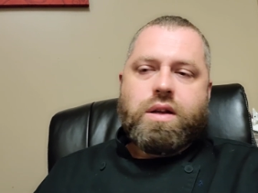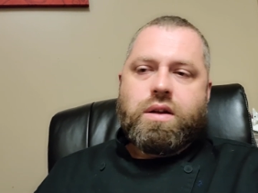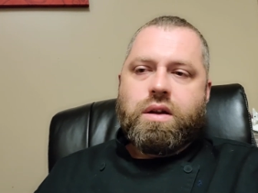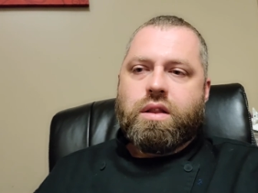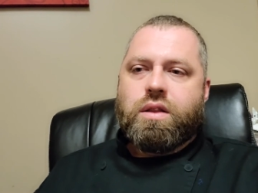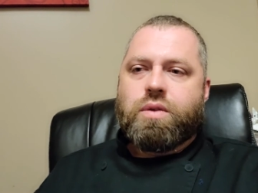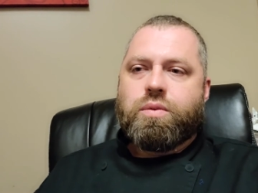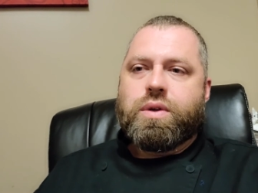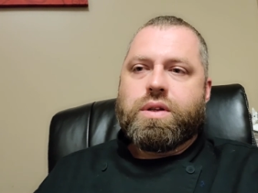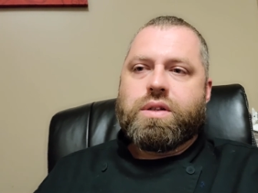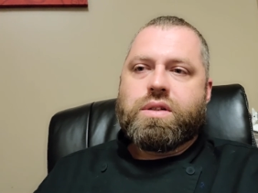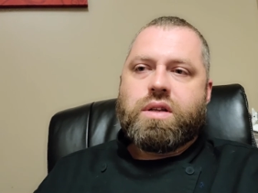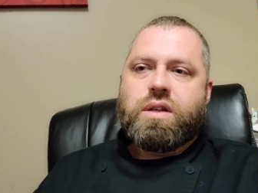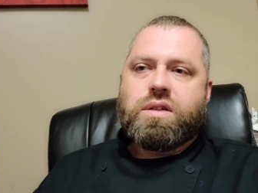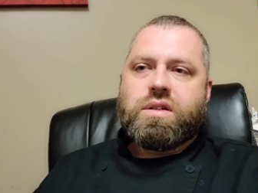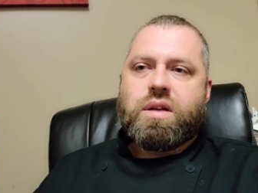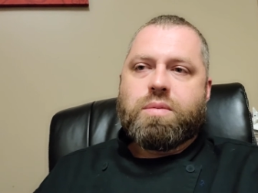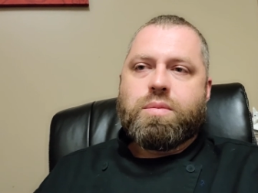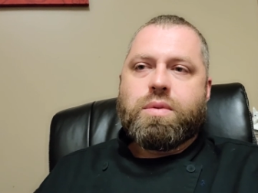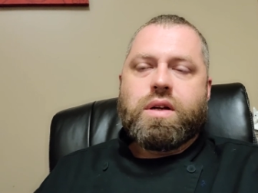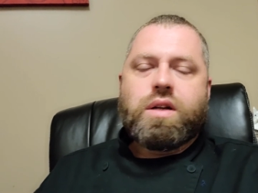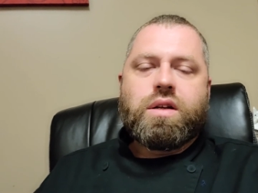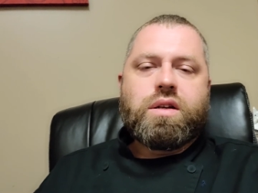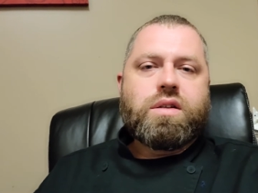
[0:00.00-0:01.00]
Another one says,
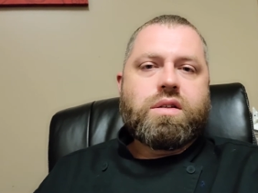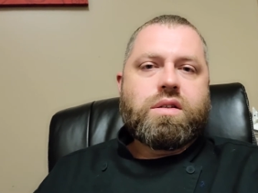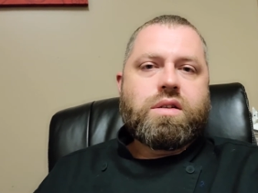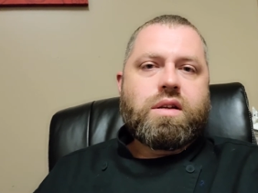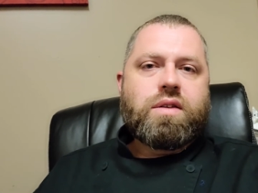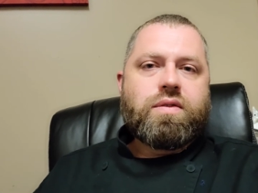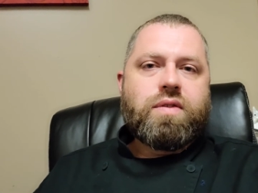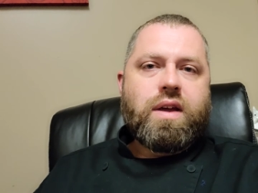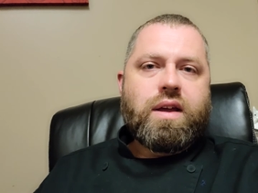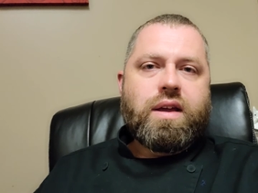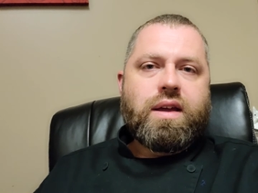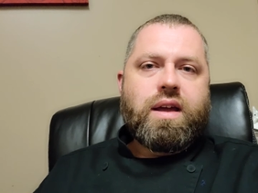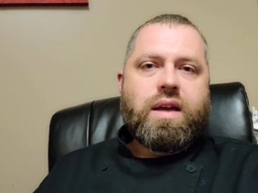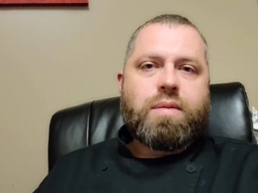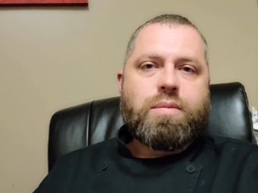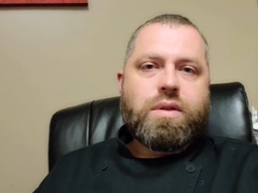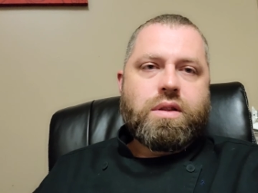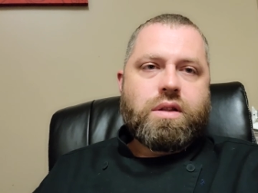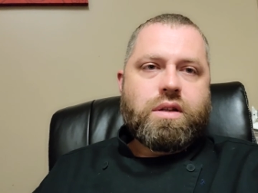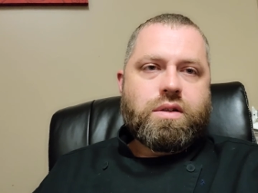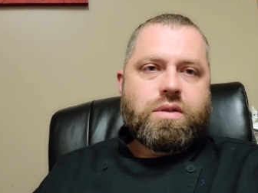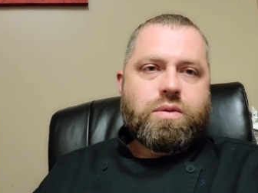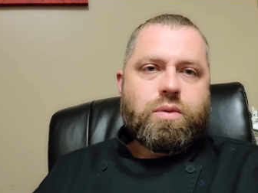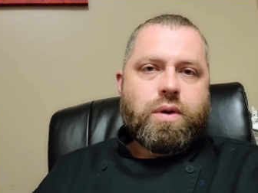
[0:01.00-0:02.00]
"I'm going to deceive Ahab
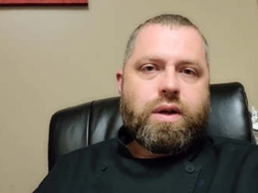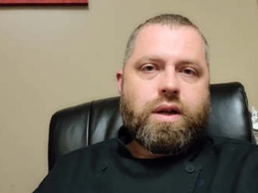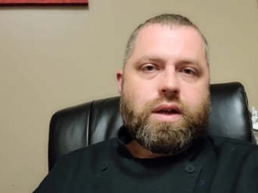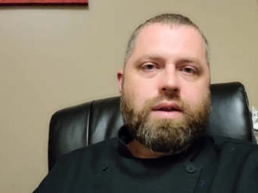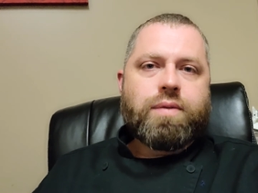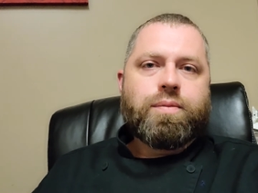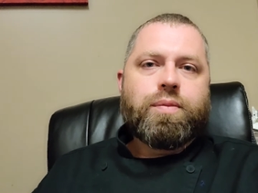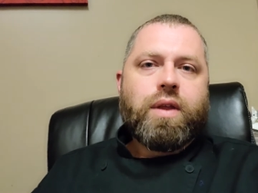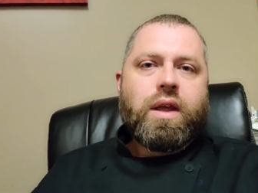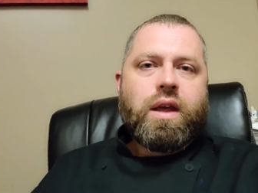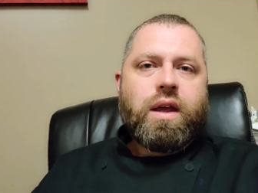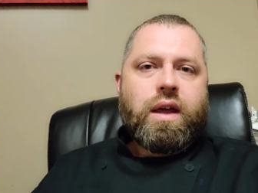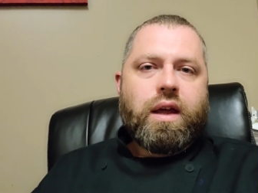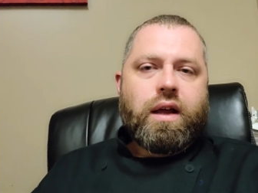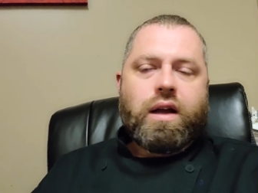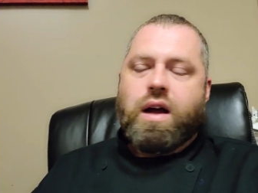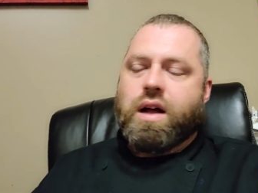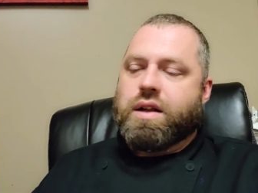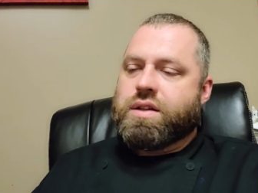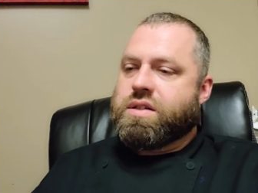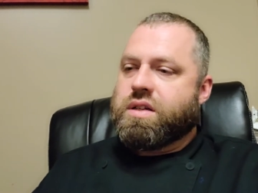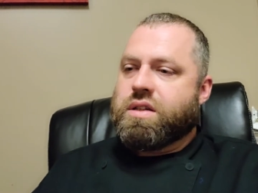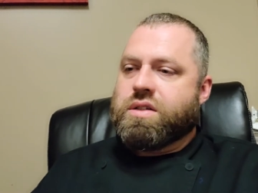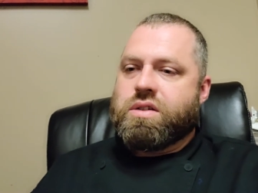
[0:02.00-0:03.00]
in this way," and
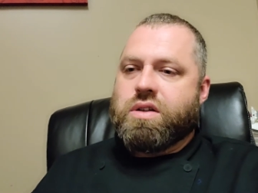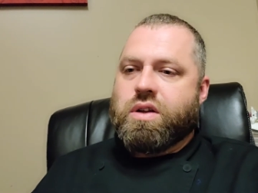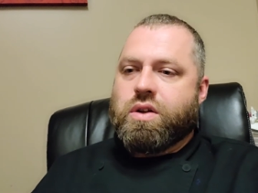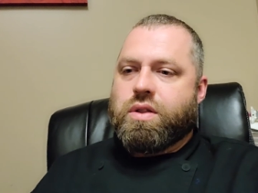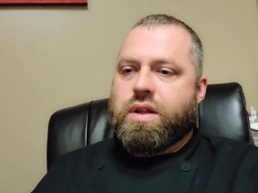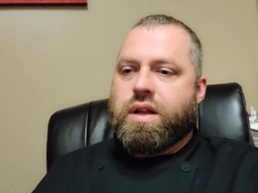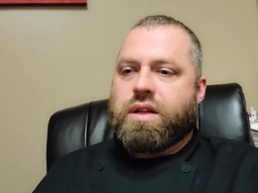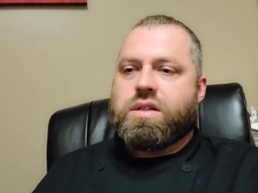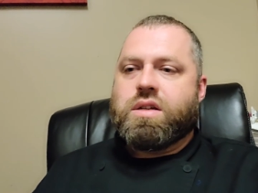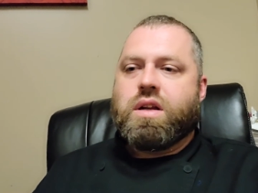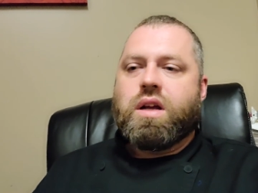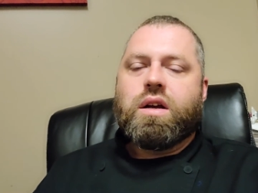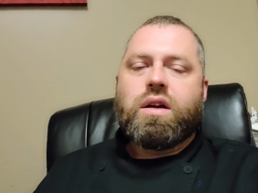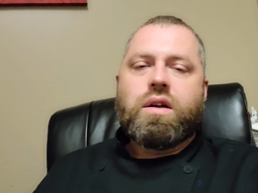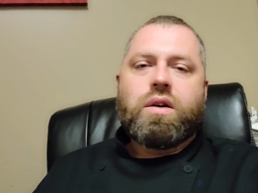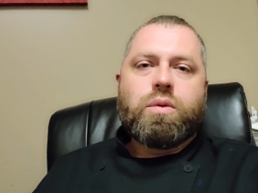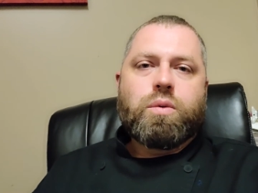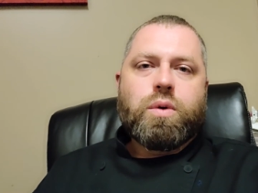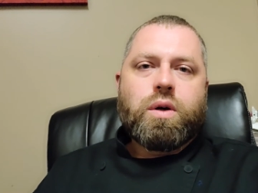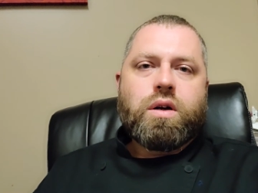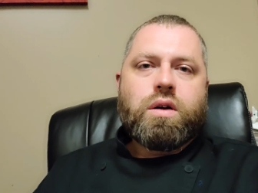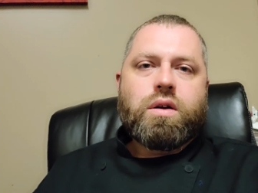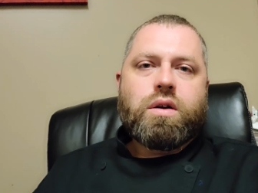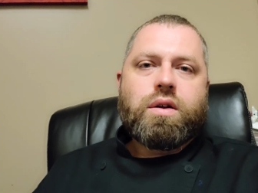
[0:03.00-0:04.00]
God says, "No, that's not going to
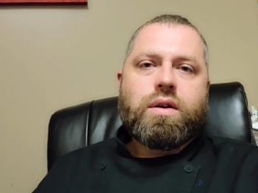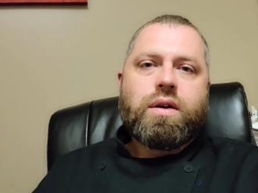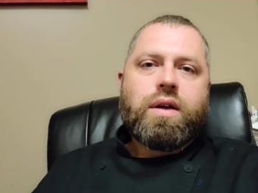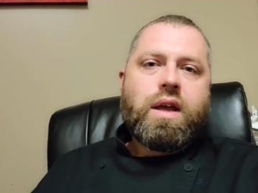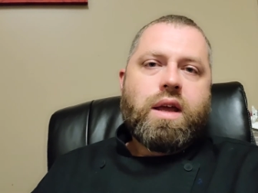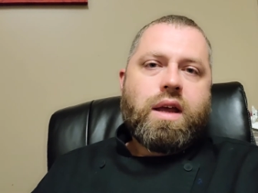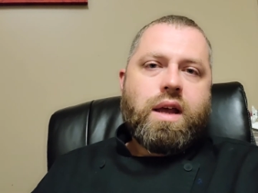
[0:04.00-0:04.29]
work."